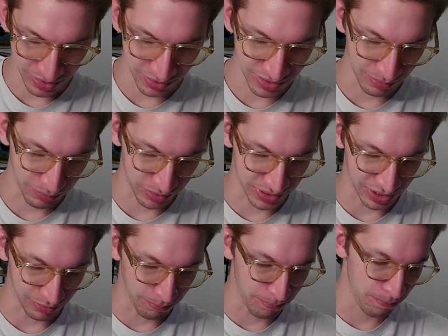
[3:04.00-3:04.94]
simple
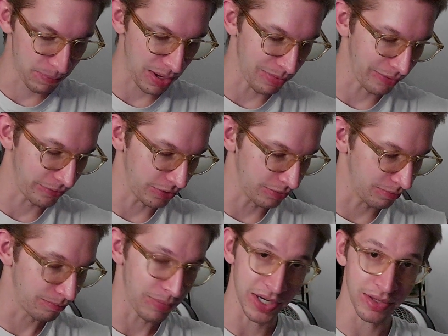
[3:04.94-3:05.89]
little baby
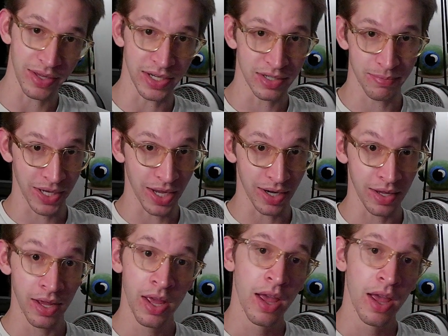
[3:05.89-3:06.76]
food bite like spaghetti.